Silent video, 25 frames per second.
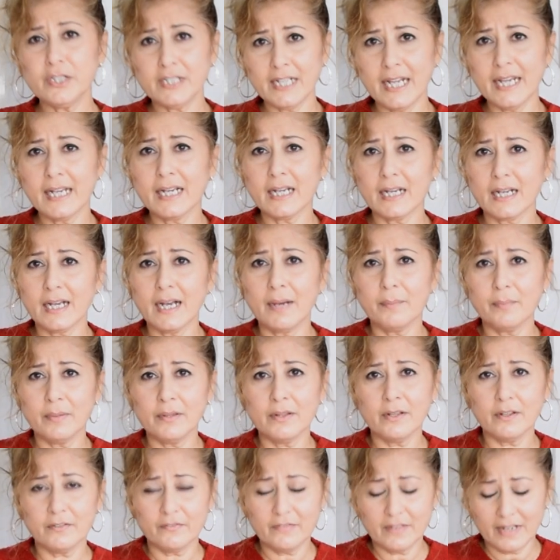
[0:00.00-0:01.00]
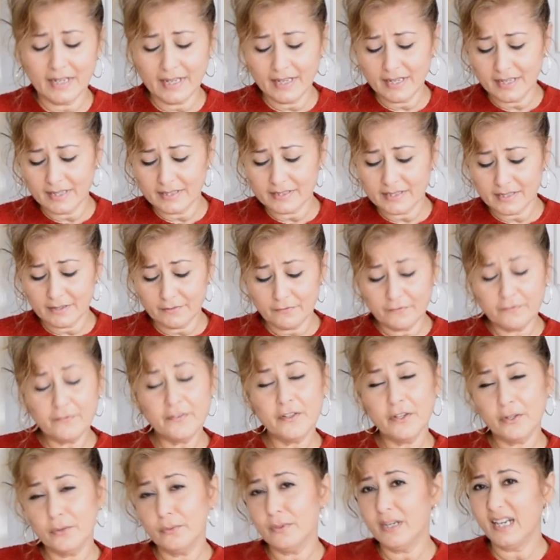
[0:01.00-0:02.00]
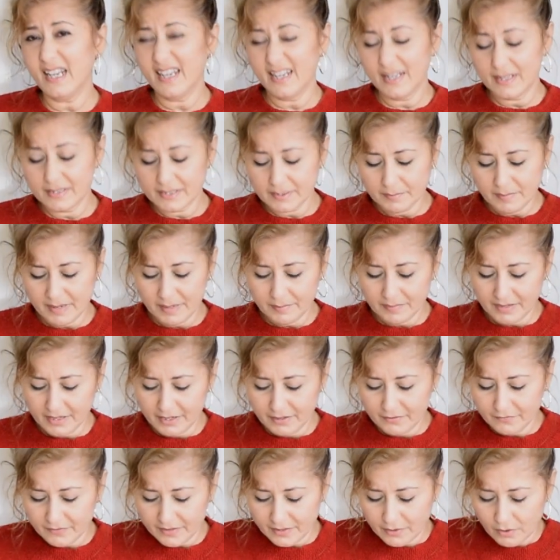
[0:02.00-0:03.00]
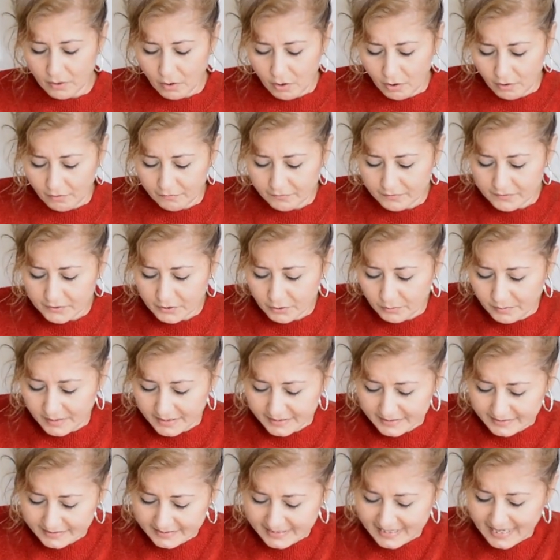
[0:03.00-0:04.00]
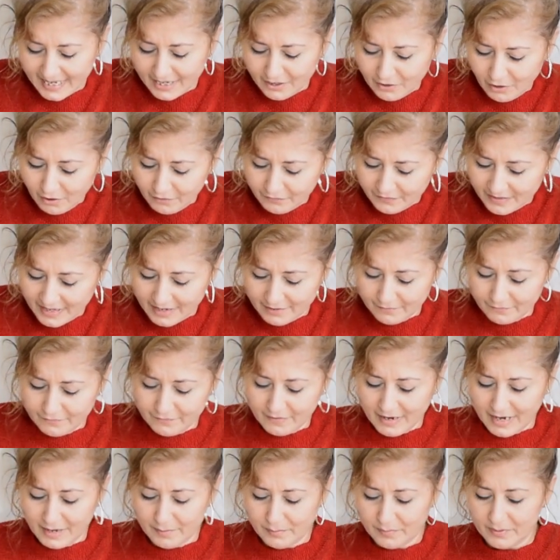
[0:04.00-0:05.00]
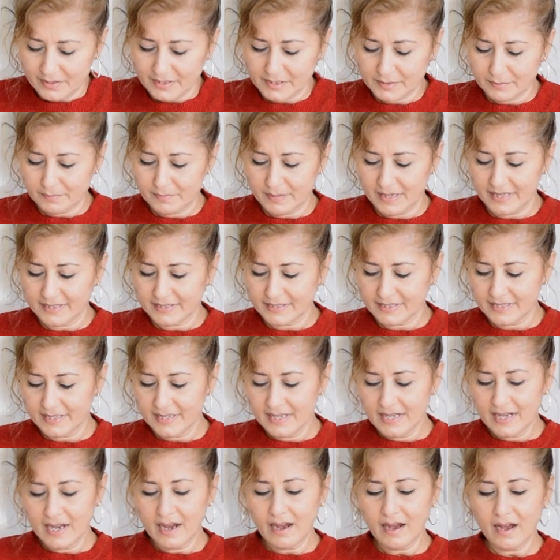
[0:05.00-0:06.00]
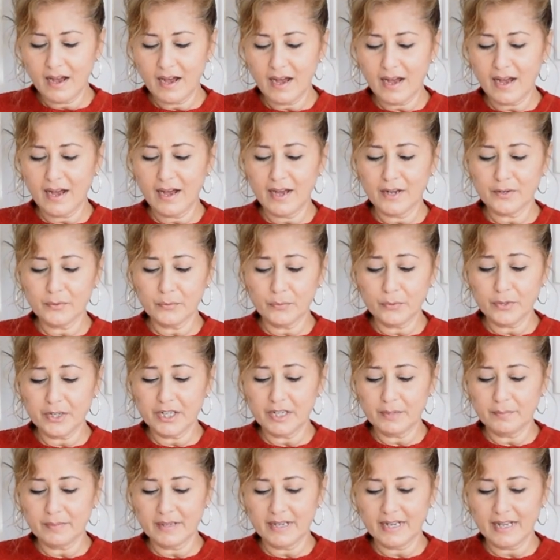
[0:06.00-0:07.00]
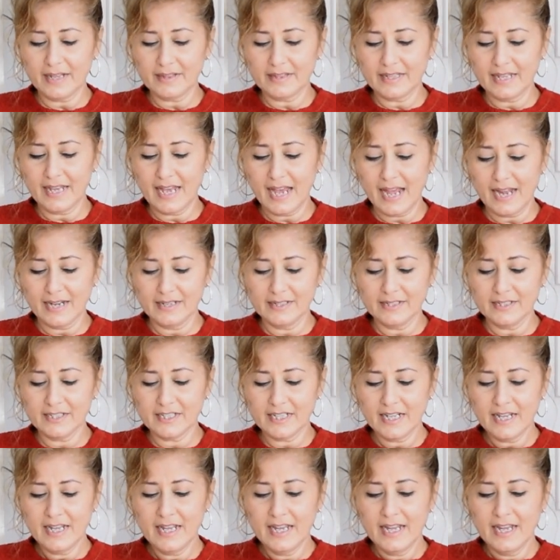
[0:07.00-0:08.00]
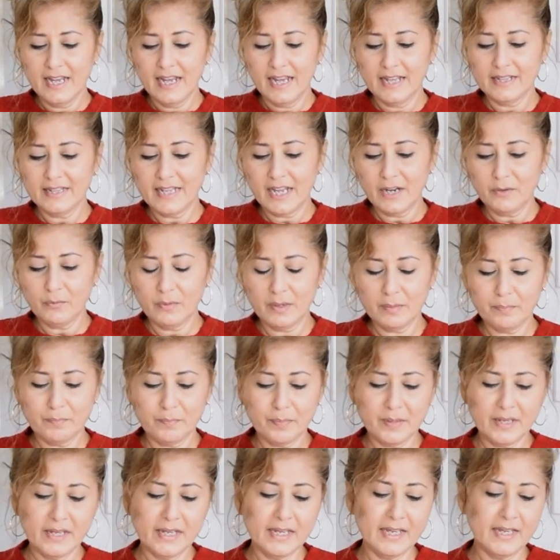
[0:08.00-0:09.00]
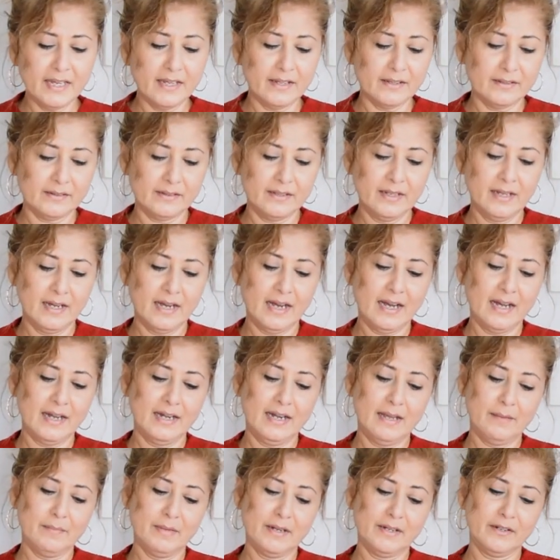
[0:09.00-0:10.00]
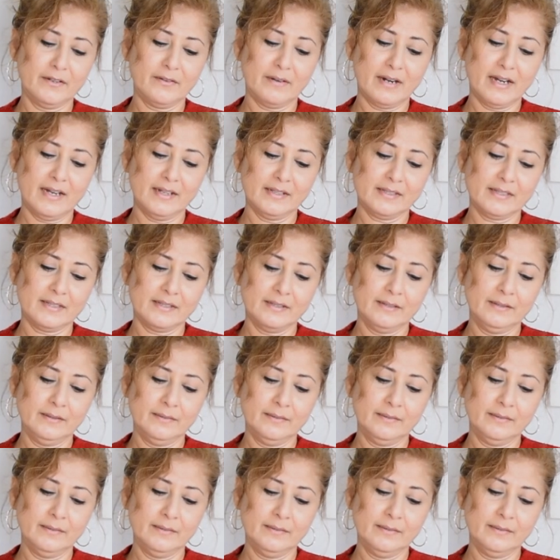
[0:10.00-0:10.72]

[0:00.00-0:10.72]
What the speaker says: take a couple of layers, a few layers maybe even off. So we take off that fibrous bit, hard woody bit at the end, and then we peel our lemongrass